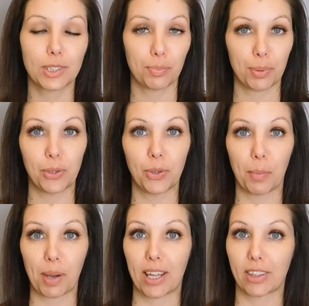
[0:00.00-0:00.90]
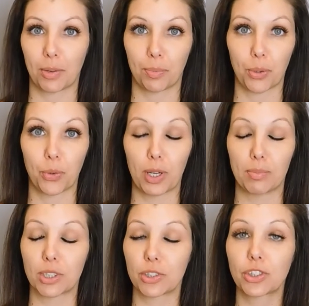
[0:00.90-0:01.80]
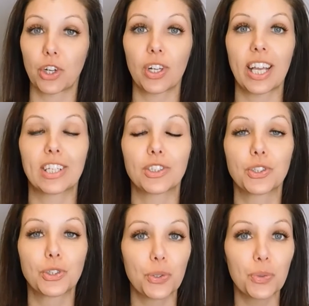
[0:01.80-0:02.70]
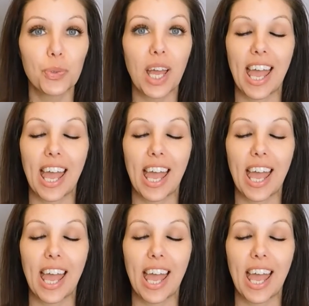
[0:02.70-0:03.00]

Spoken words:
to build Python programs starting as soon